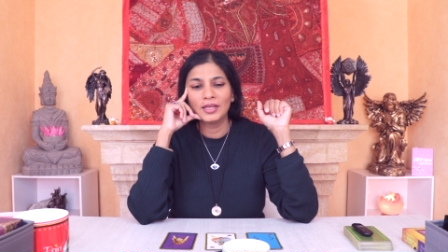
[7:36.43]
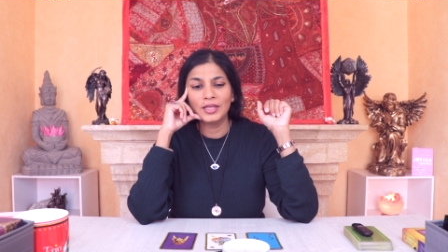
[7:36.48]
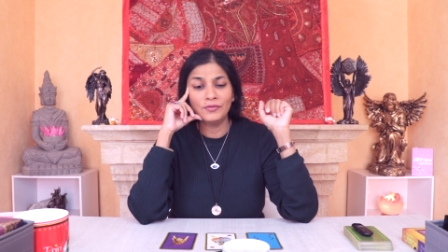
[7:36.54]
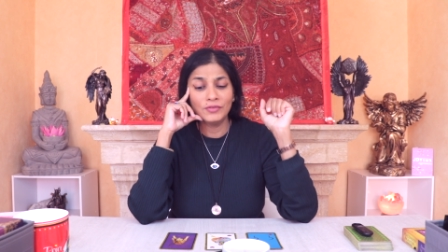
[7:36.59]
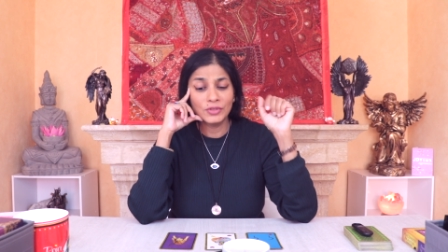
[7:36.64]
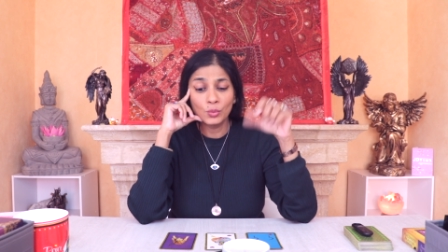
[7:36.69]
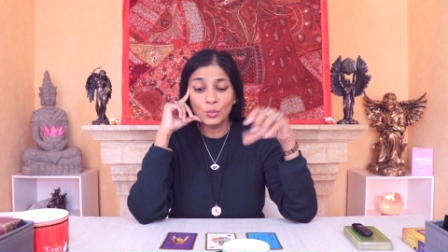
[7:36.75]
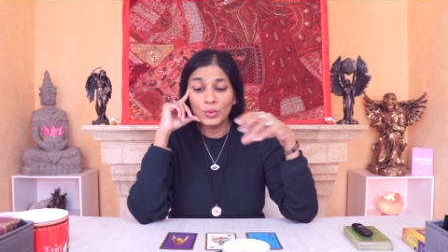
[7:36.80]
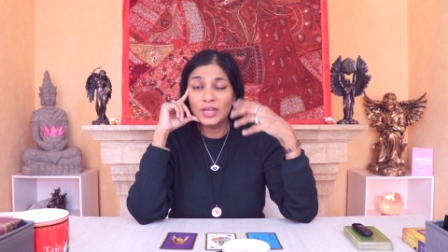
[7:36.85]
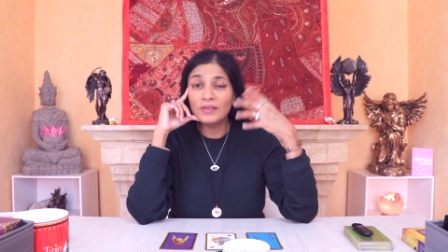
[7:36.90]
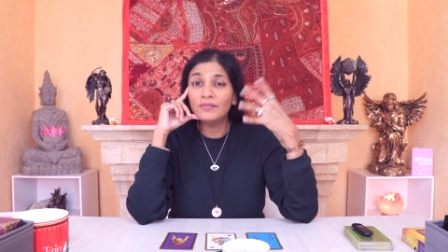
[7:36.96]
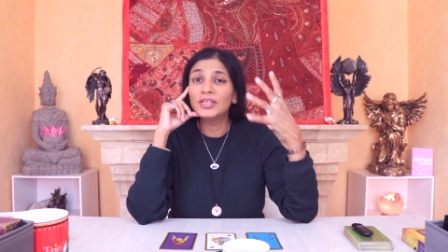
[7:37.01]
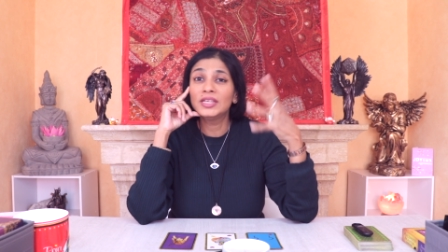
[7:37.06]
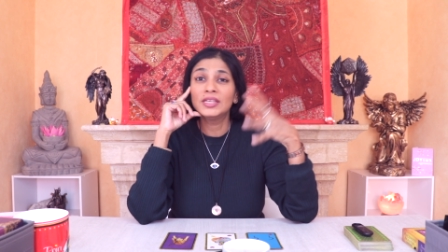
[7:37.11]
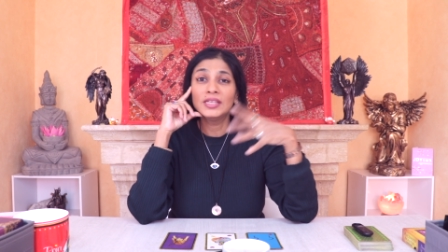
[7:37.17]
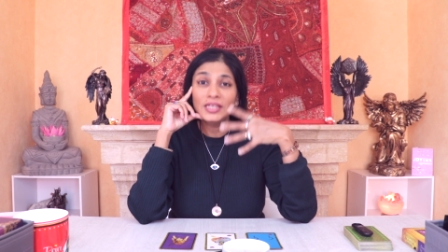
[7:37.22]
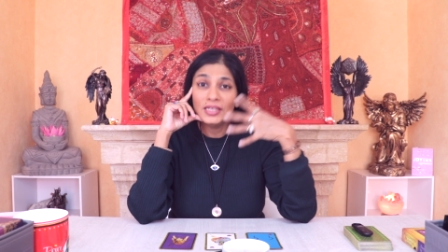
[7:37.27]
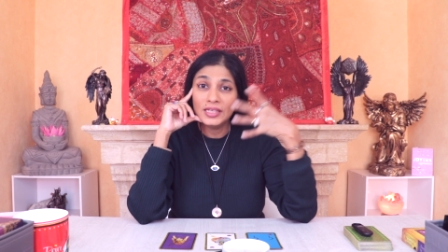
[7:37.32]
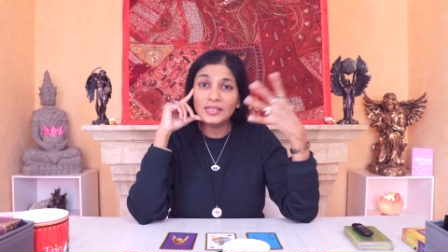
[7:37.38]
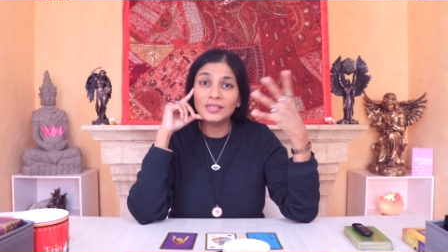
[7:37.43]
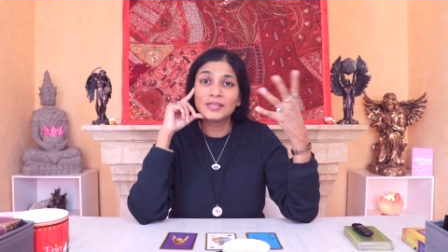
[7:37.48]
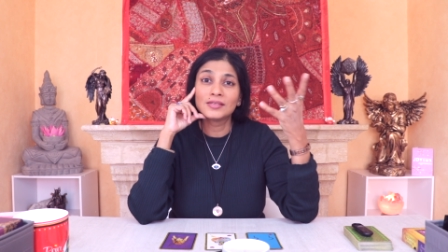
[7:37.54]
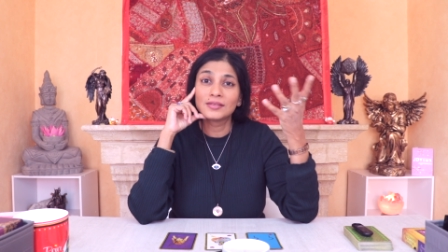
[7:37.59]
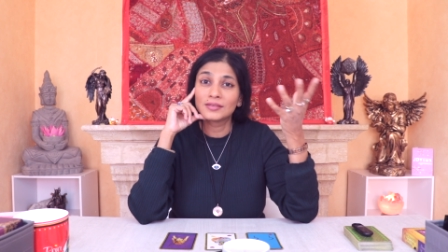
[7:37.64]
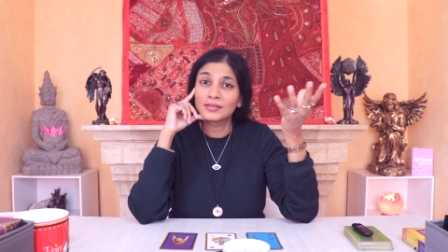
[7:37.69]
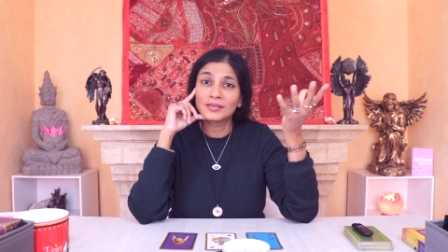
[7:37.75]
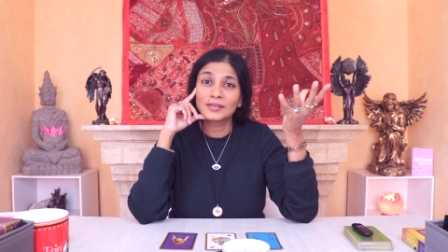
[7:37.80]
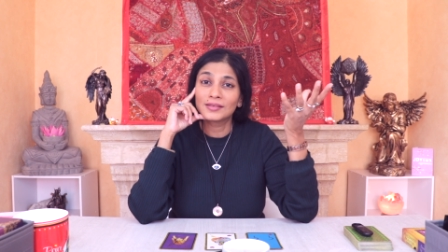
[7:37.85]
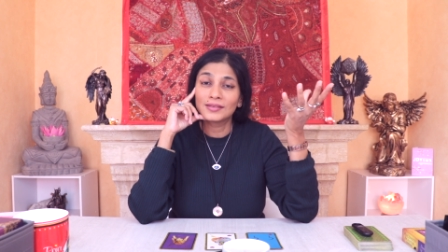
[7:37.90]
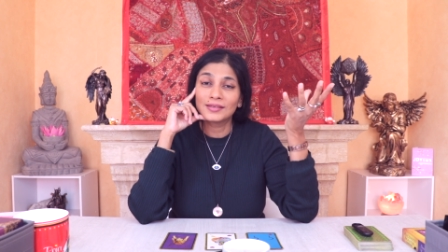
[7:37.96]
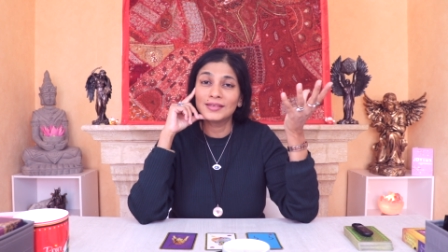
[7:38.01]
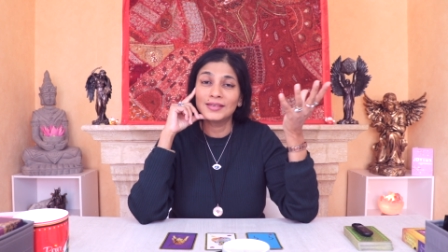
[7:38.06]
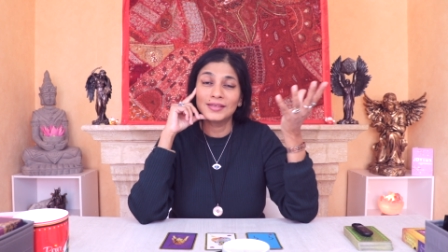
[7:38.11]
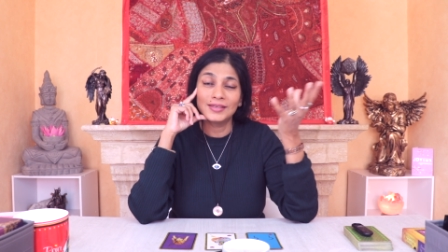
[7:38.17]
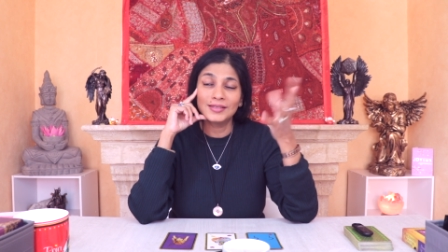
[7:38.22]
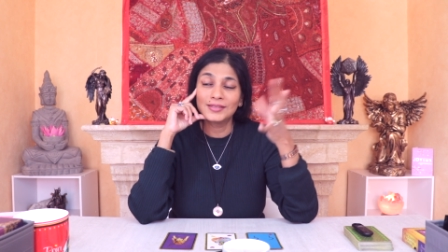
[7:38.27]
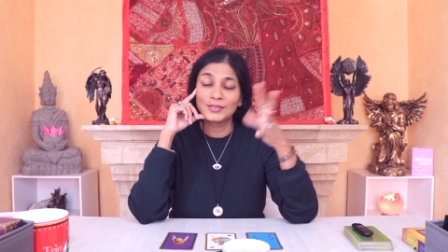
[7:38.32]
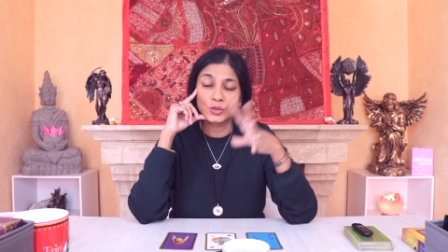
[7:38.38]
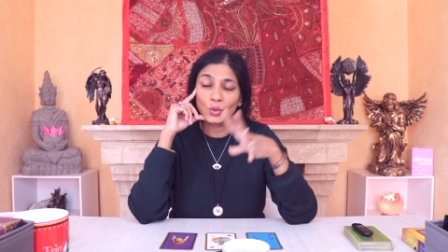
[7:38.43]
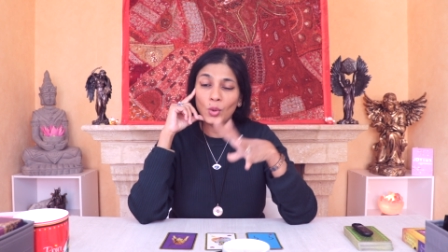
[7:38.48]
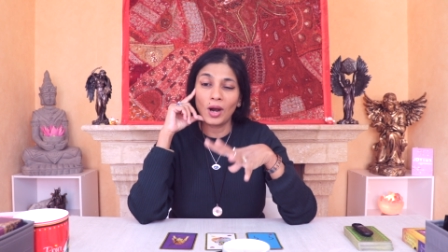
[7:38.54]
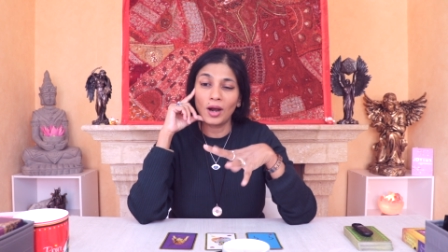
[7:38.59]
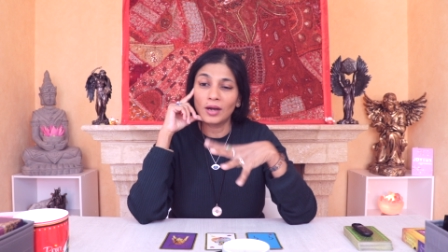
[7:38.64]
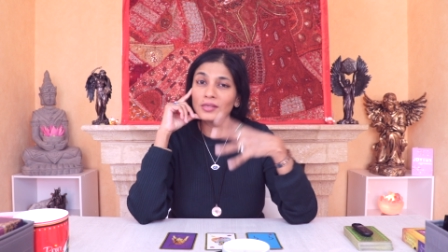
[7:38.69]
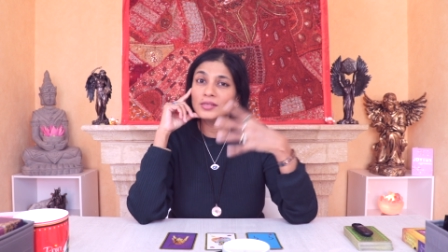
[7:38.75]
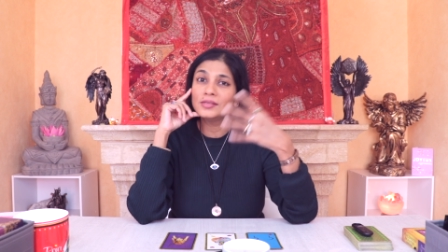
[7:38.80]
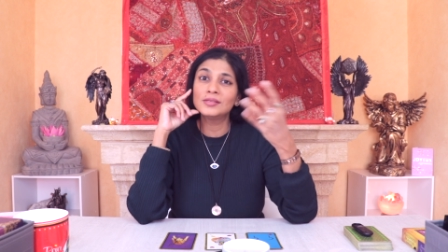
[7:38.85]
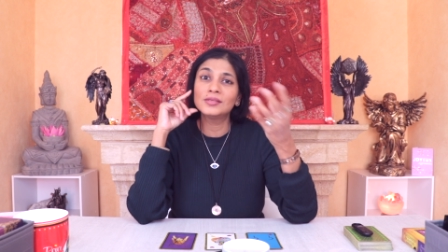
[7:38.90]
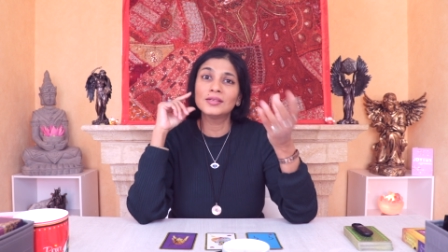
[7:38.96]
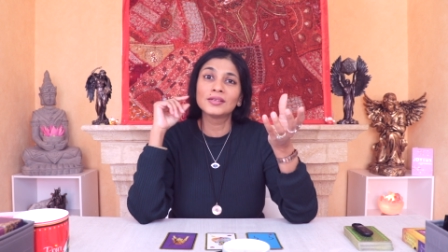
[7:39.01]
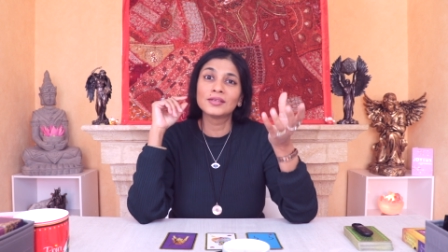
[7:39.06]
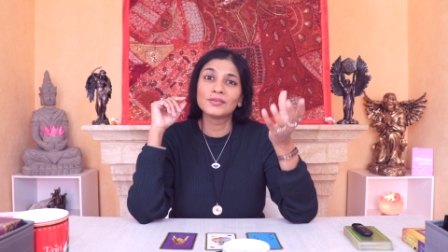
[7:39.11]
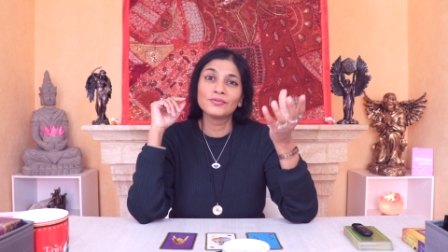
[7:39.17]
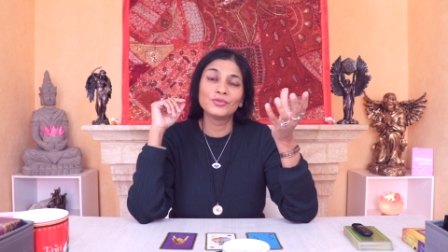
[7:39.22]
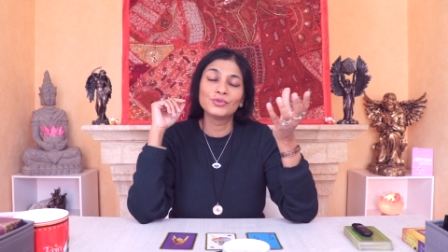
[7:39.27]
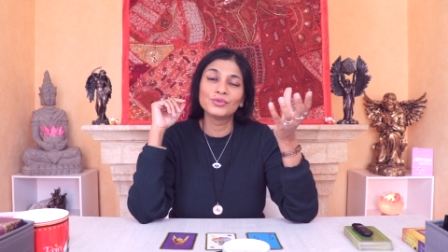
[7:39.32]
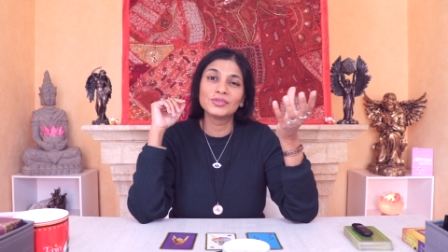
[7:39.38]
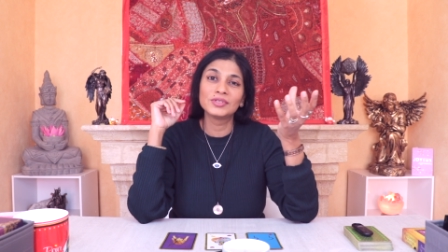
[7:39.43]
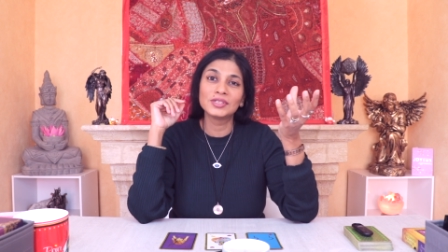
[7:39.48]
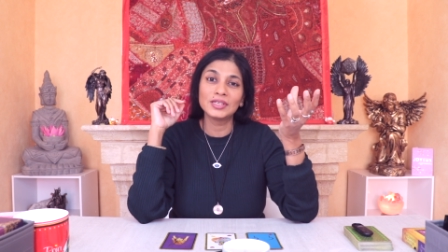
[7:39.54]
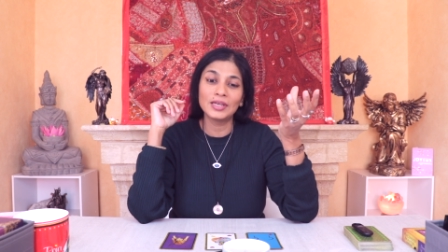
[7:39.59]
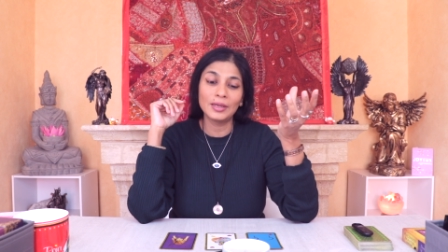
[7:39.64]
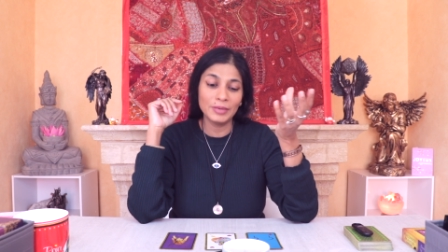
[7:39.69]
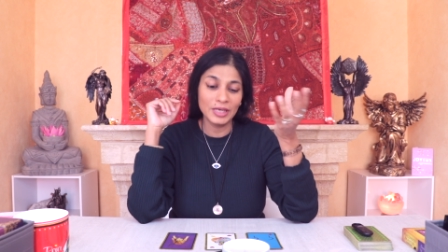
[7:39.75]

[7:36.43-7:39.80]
Even the way we eat is, it's so artistic if you see.